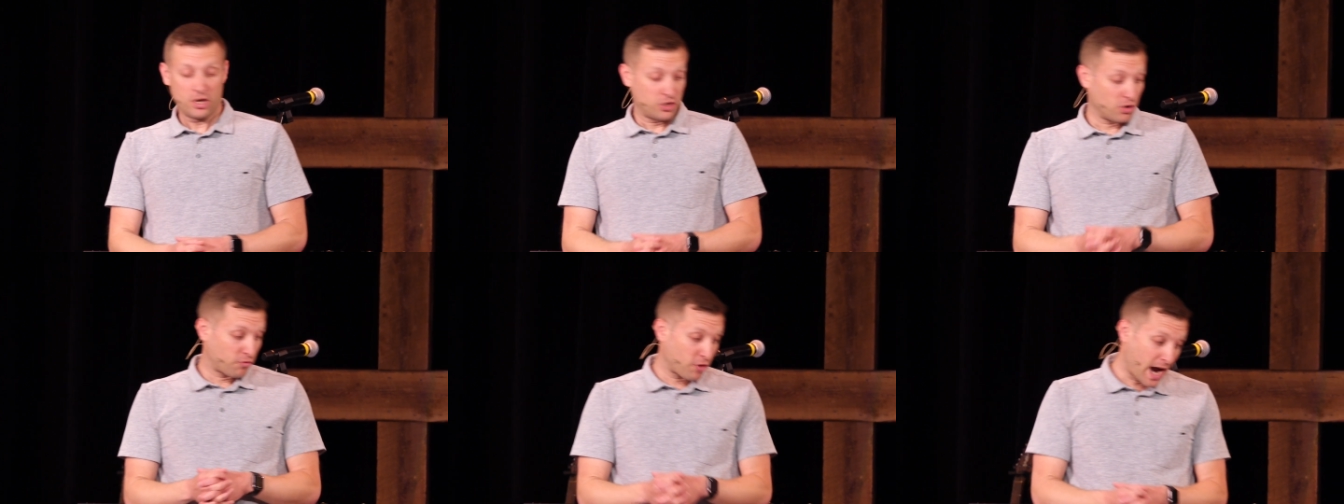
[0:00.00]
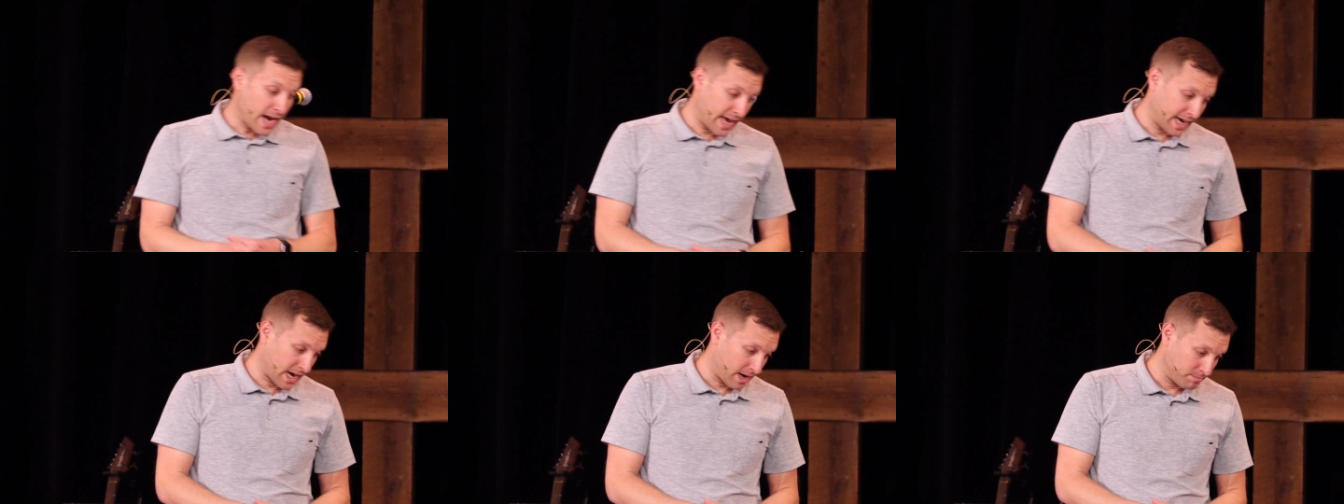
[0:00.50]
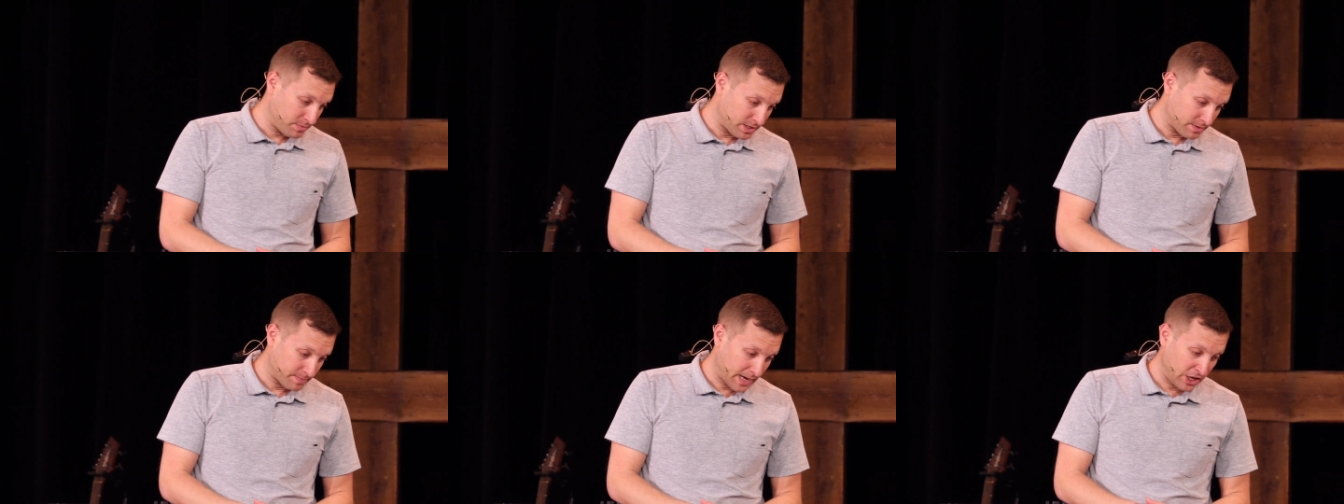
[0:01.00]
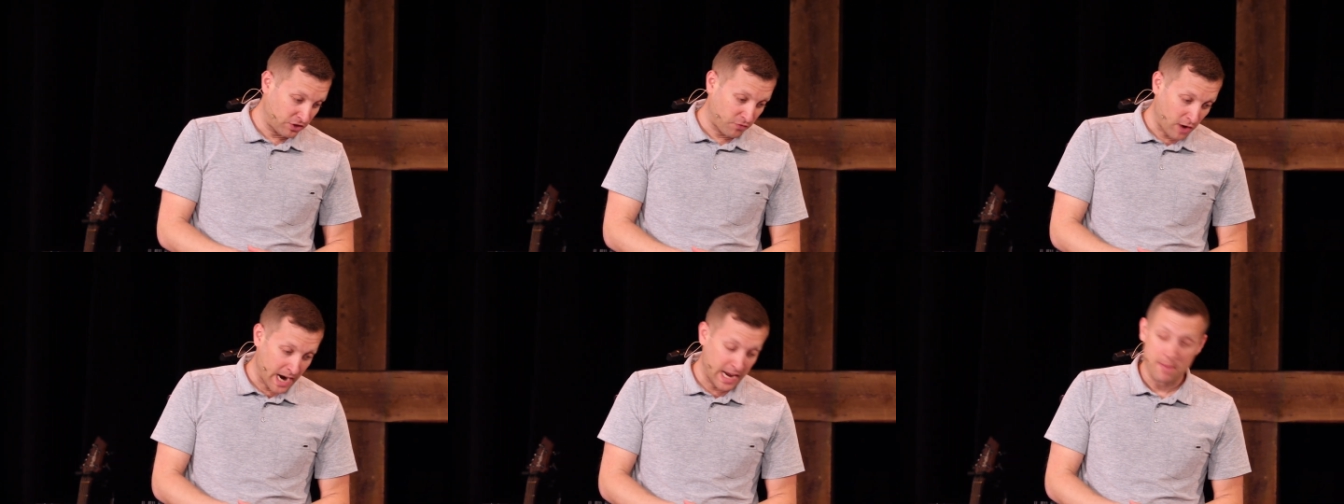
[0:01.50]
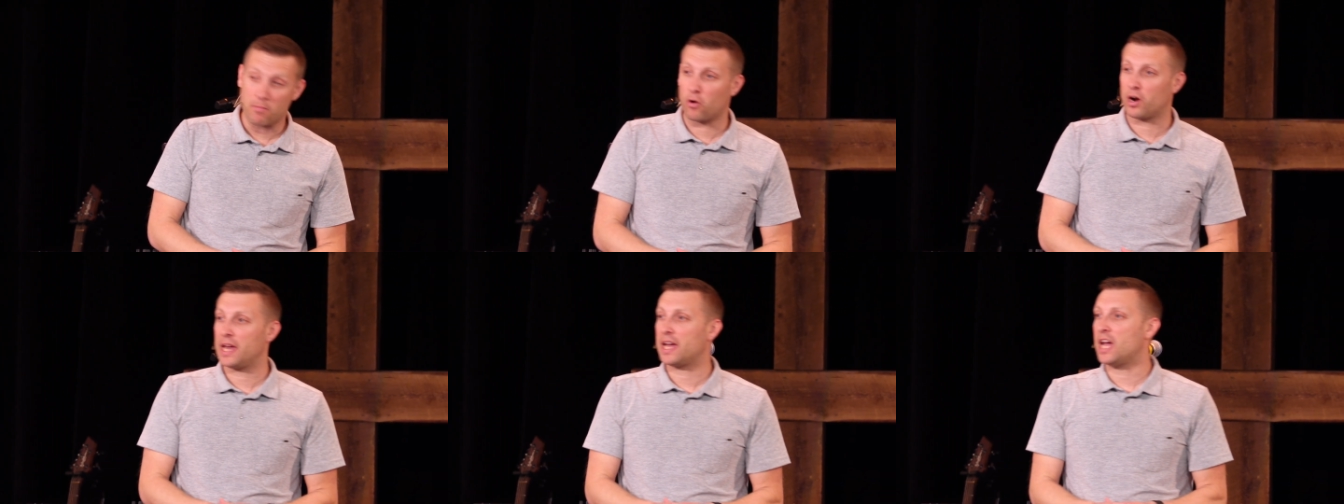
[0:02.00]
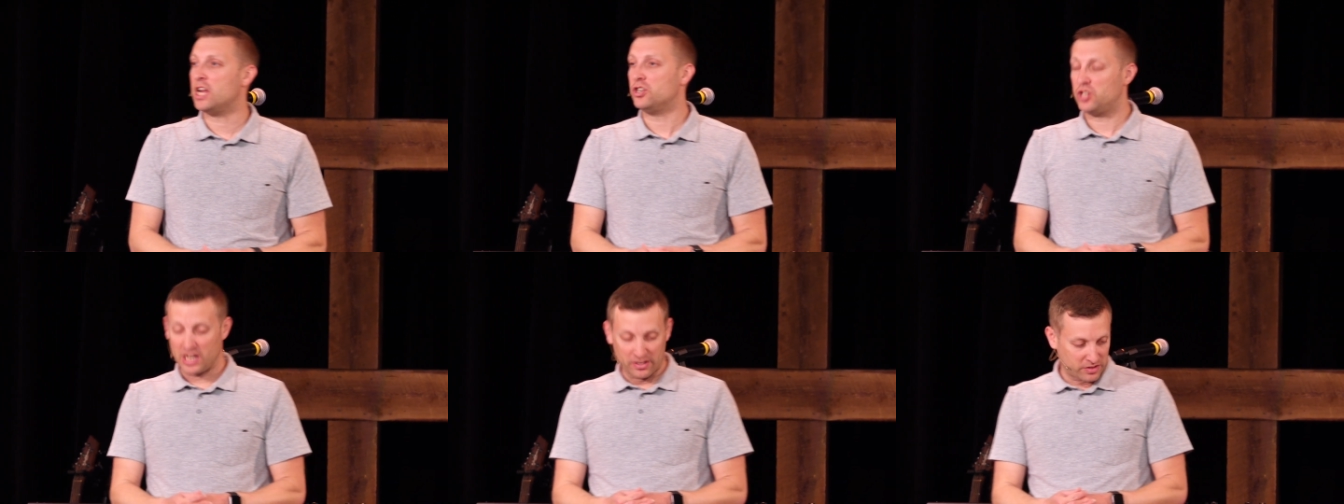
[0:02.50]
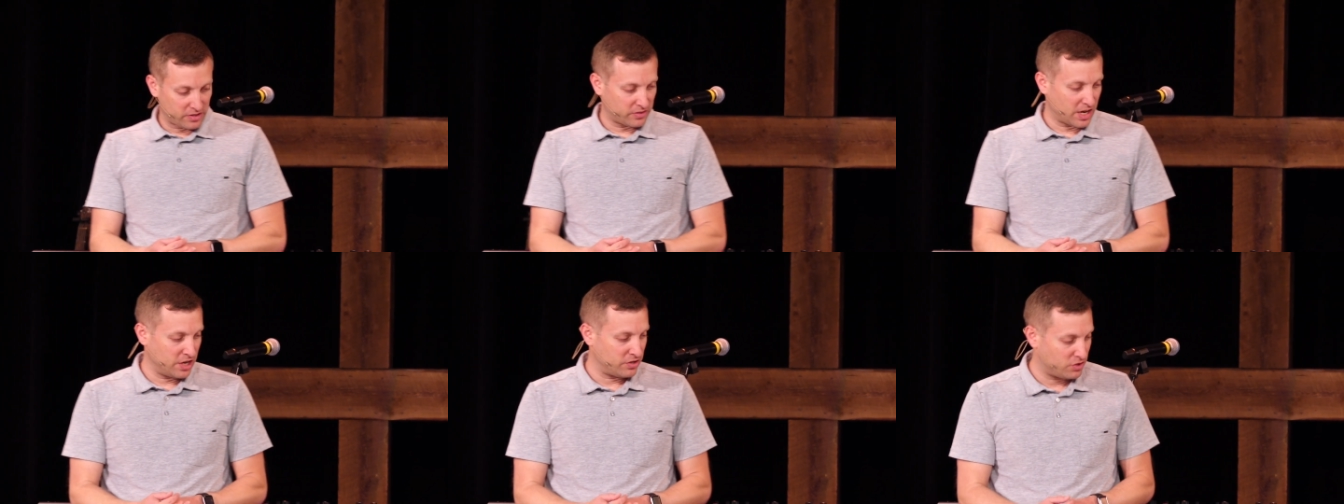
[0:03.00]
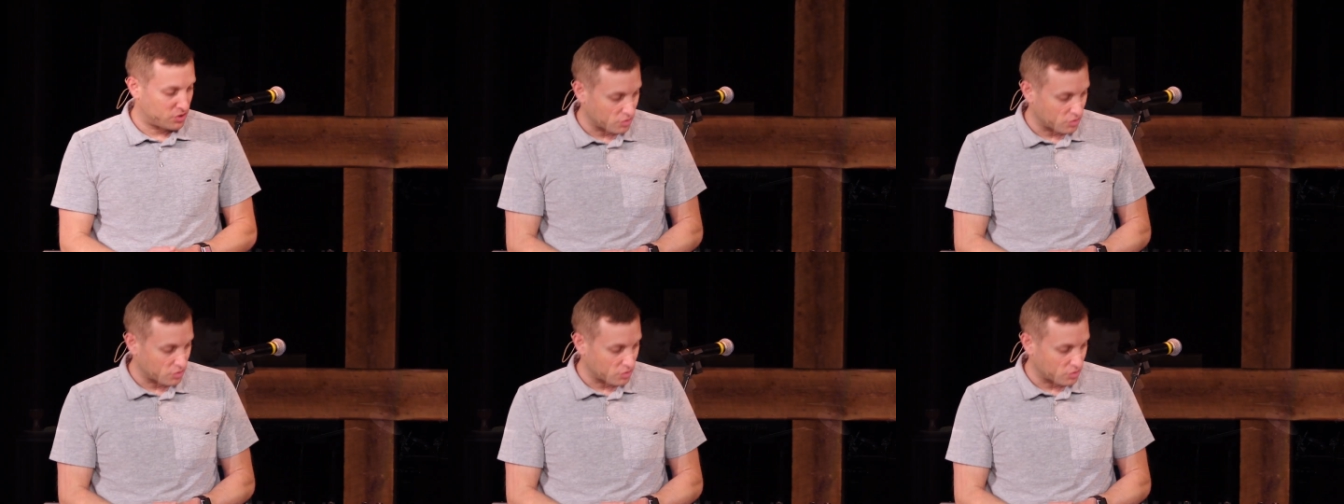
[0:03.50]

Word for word: So Friday comes, it's Friday morning, and Jesus is